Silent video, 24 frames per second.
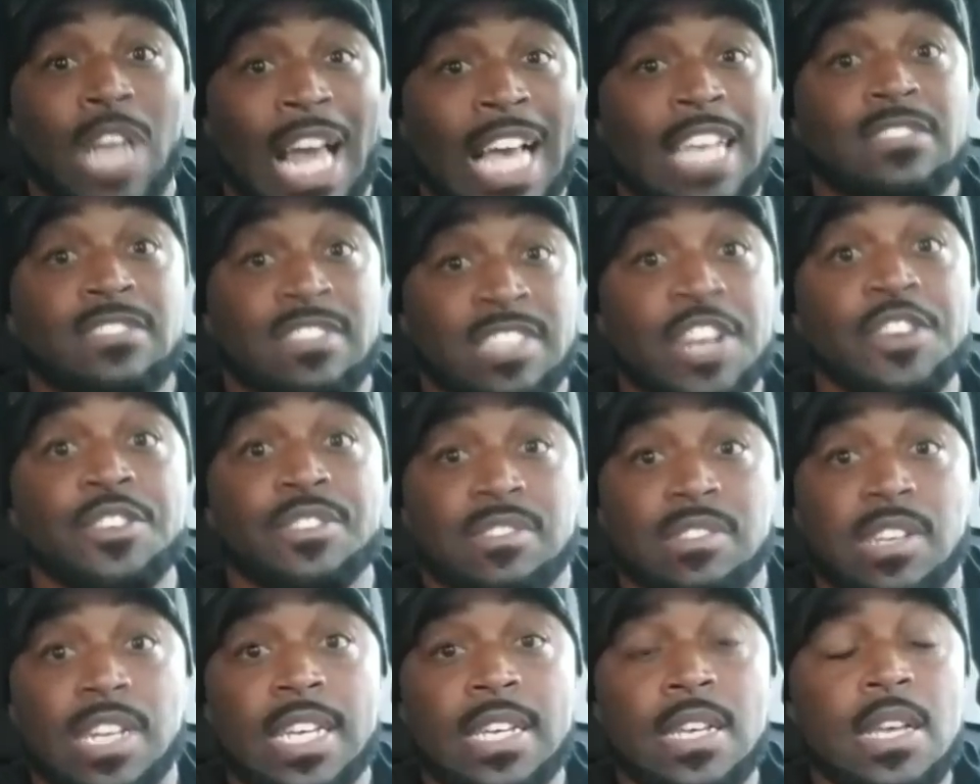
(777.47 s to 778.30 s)
Like,
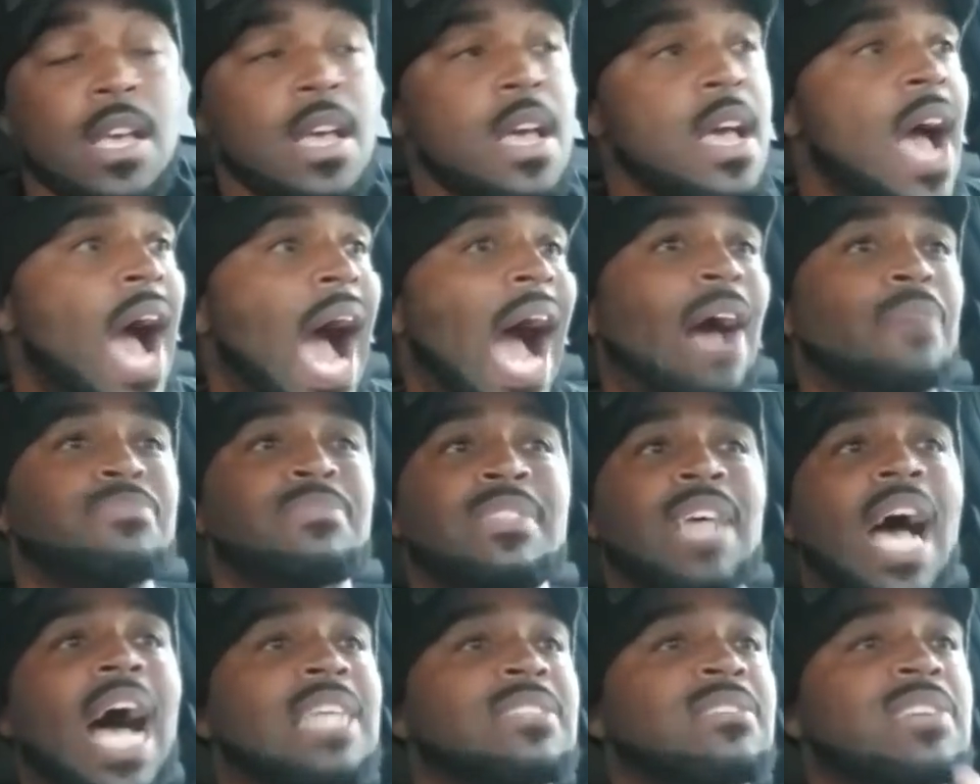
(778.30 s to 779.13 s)
seriously.
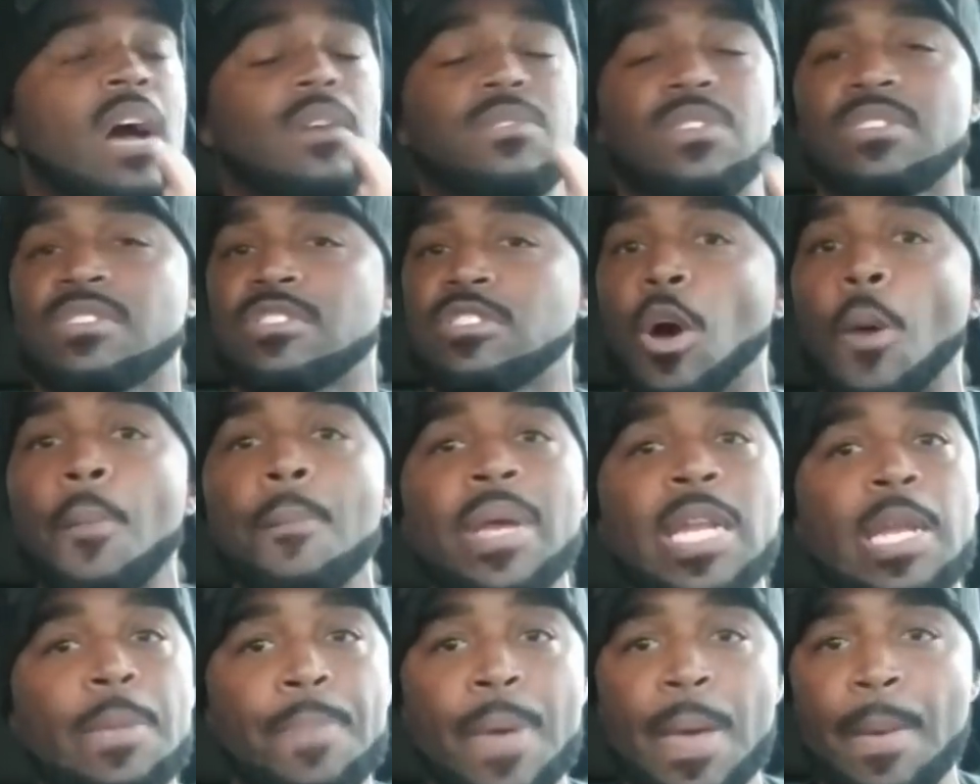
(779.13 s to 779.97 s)
I talked to so
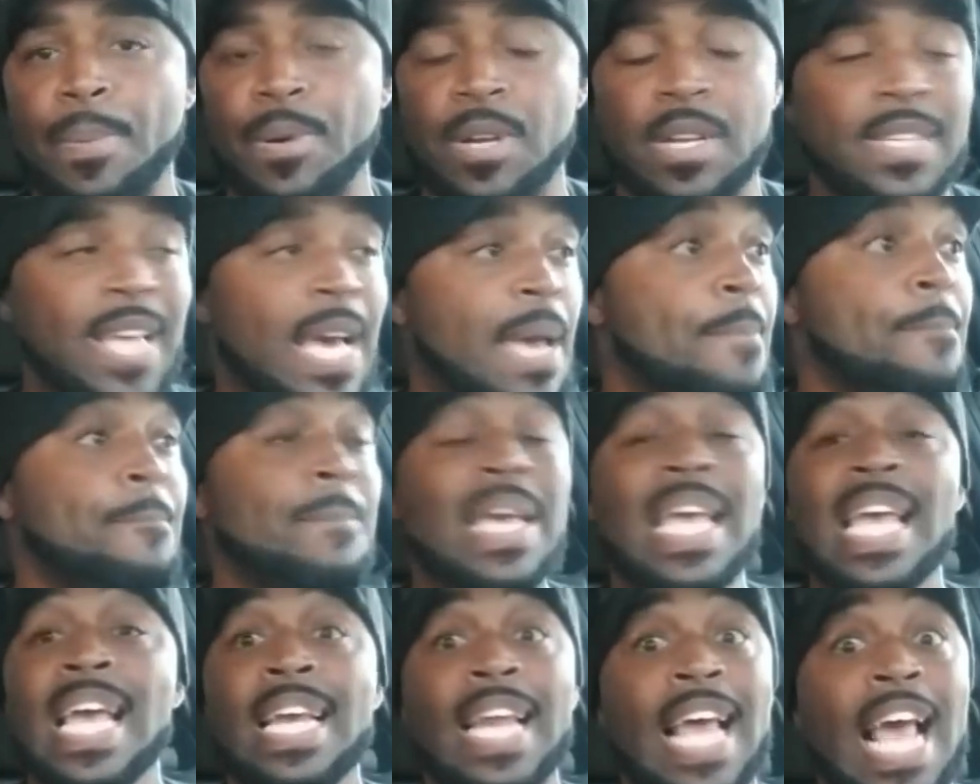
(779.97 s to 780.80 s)
many people today,
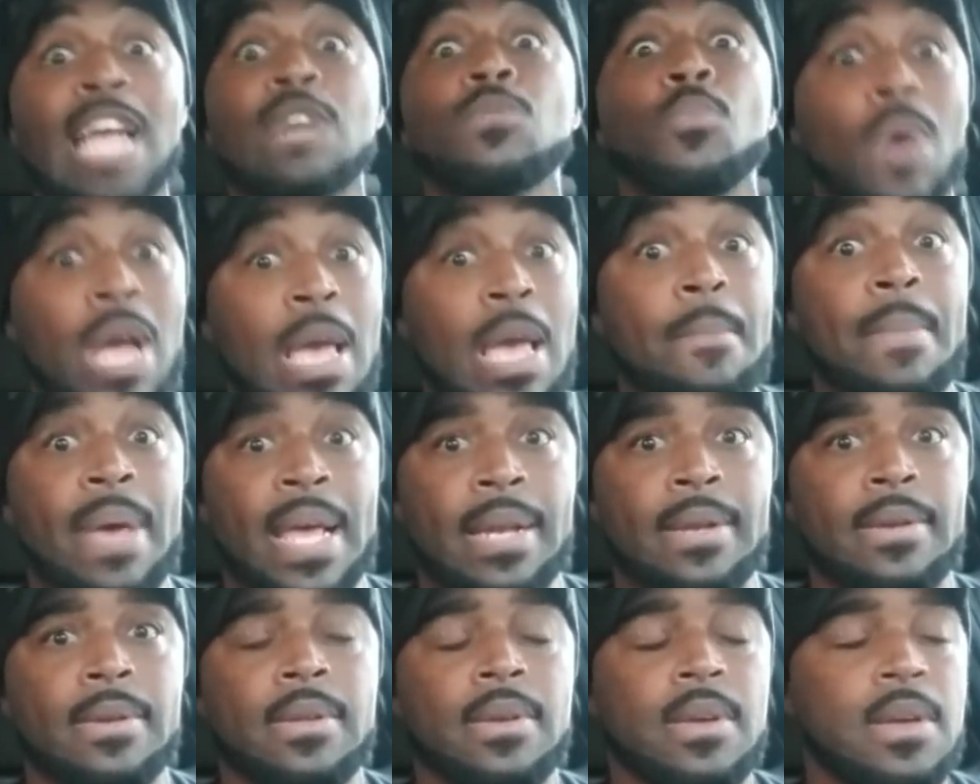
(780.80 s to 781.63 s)
men and
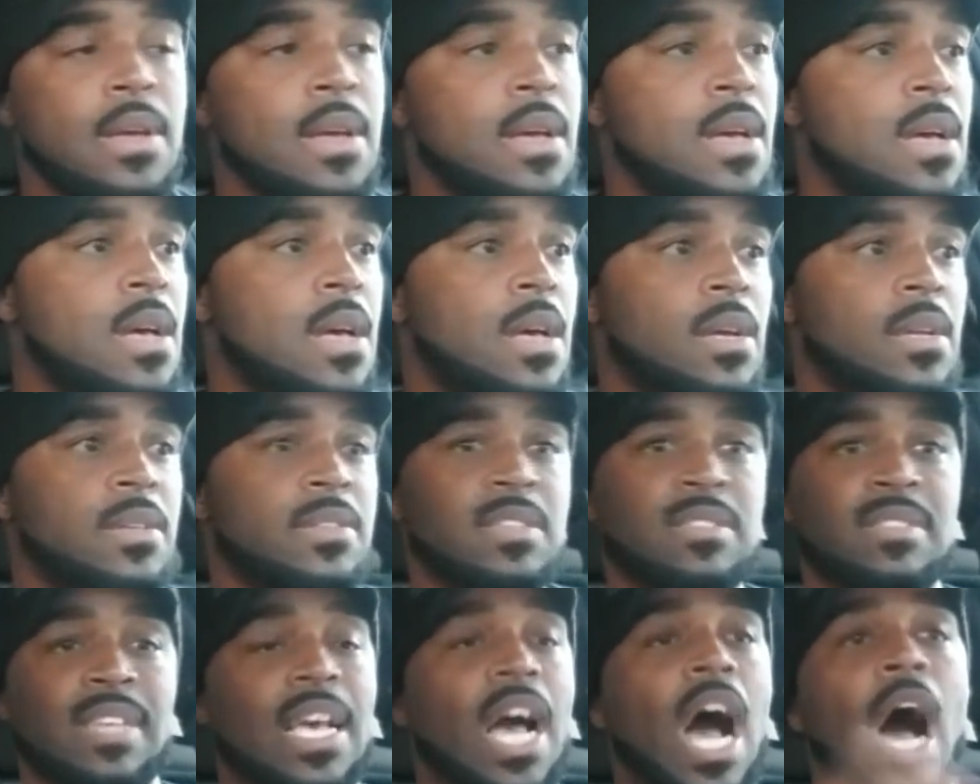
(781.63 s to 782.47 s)
women,
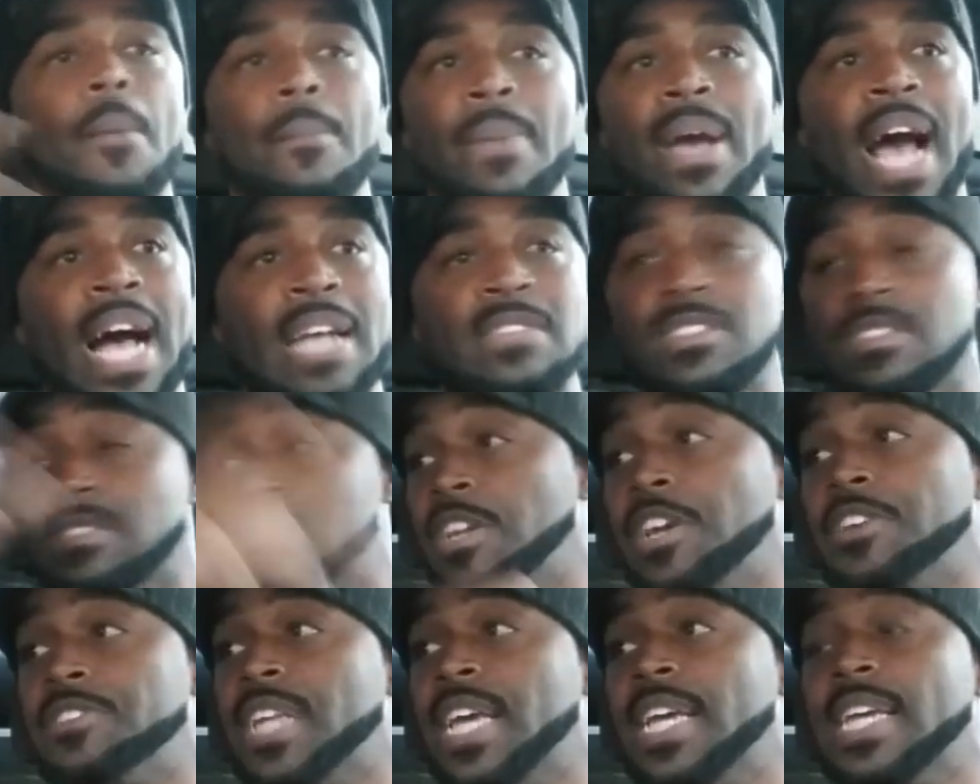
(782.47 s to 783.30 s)
to say, oh man, I just
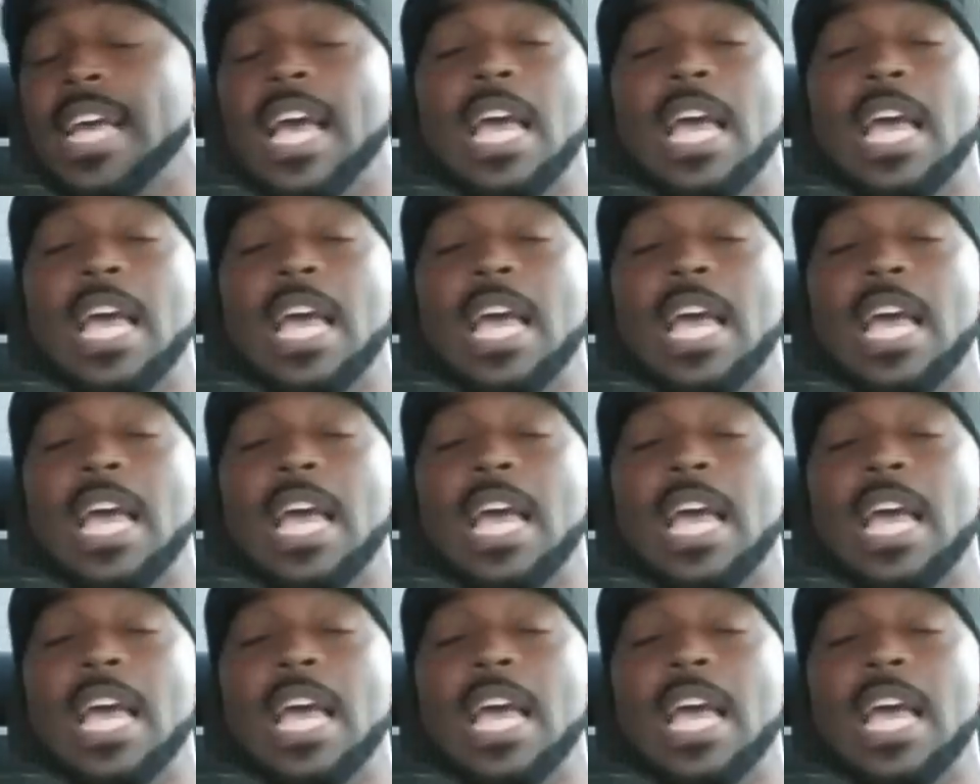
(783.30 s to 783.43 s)
turned that